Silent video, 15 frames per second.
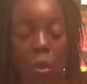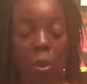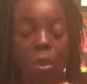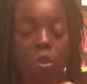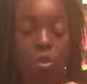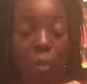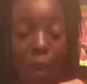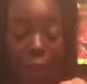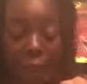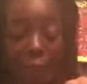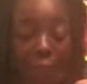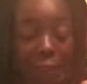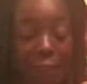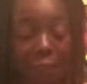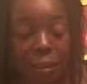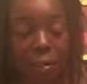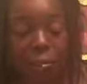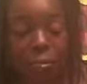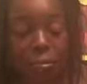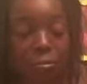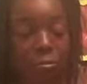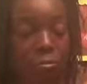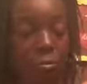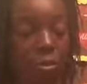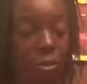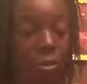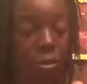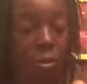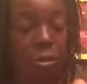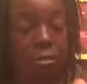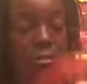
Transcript: No. Or I'll try and eat it. We'll see.